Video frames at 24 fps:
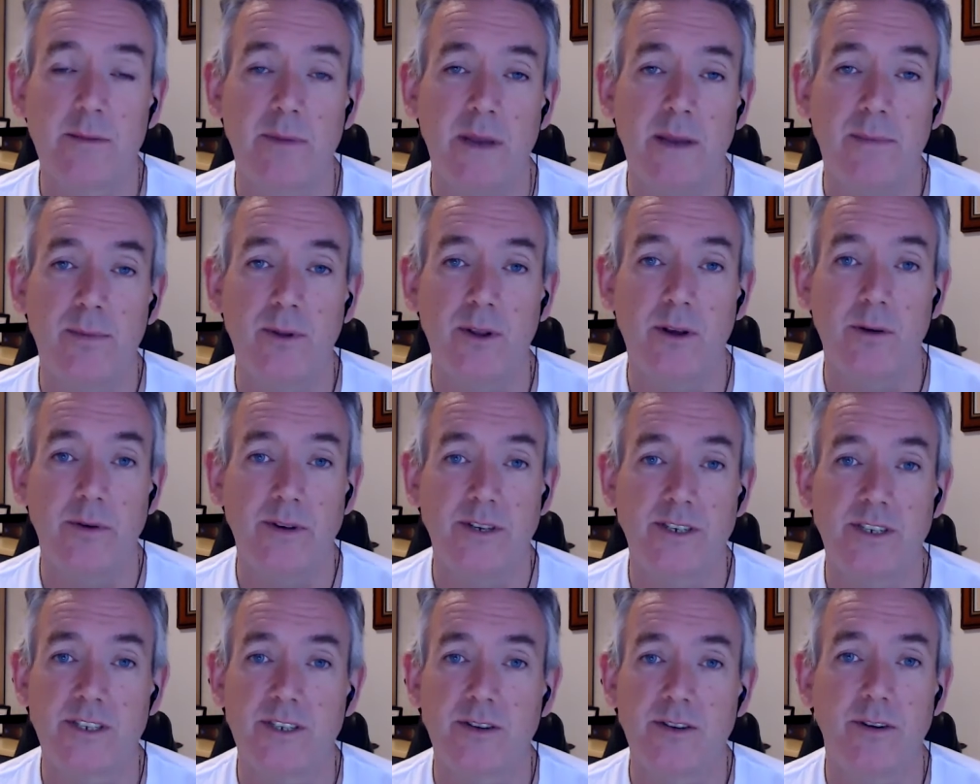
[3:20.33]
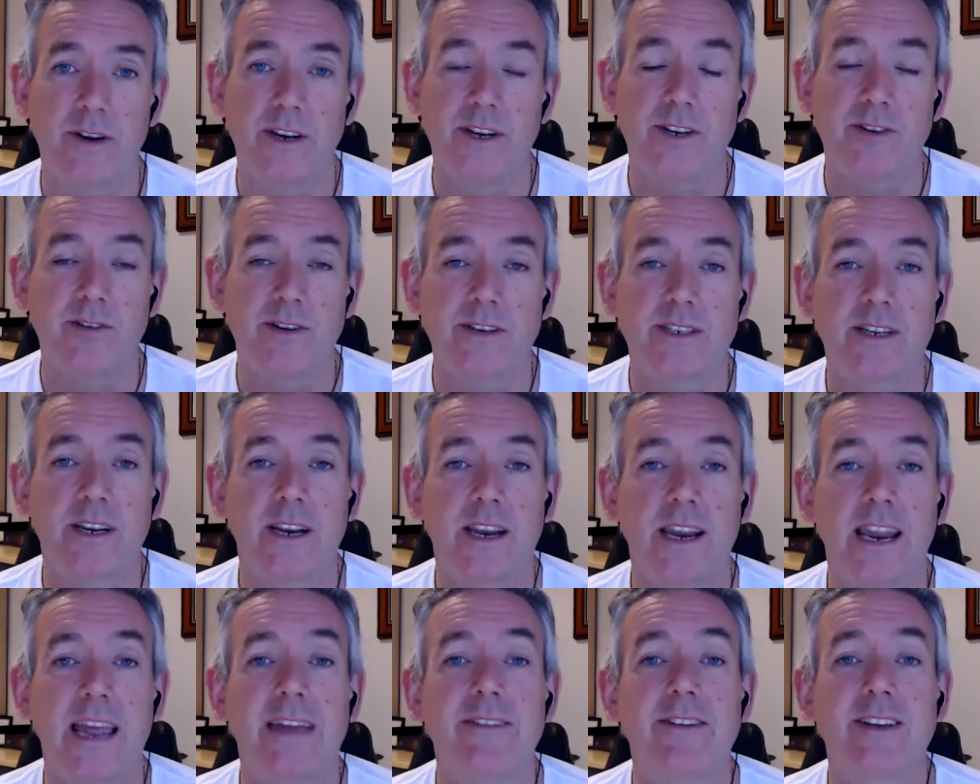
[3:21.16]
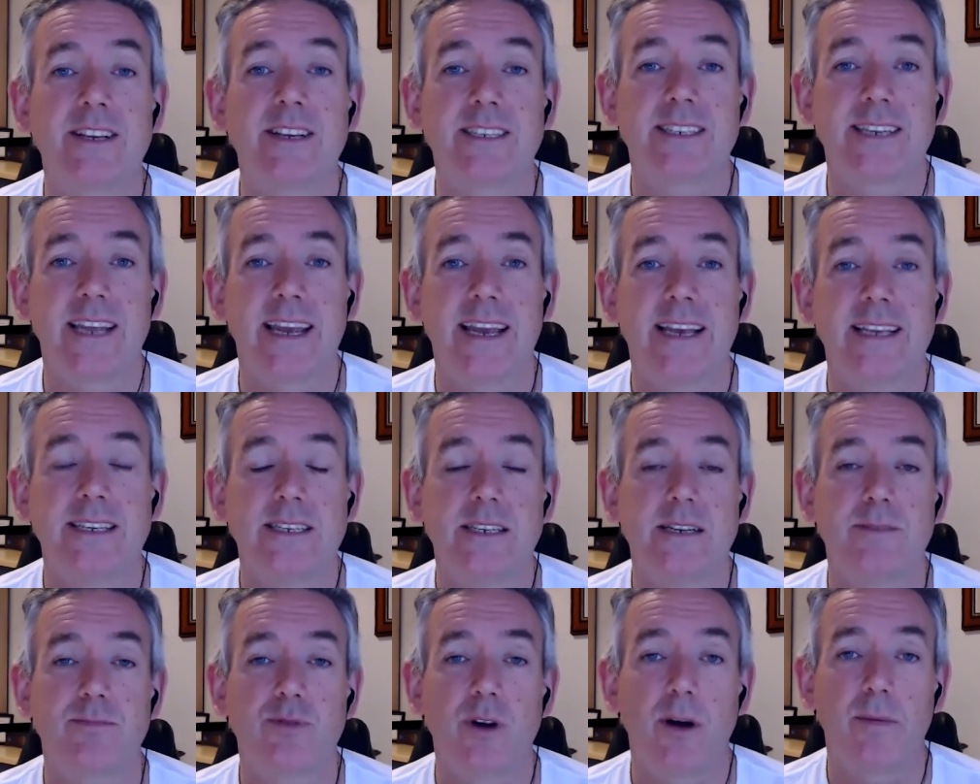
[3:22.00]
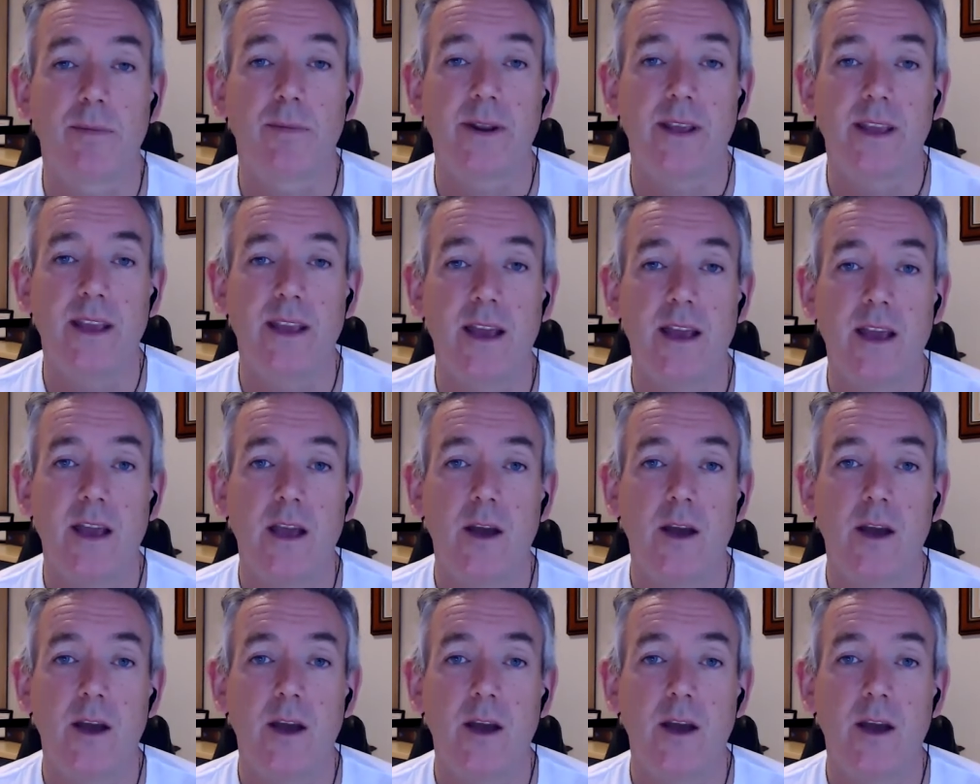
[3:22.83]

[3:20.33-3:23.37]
people who are just not interested in having stairs in a property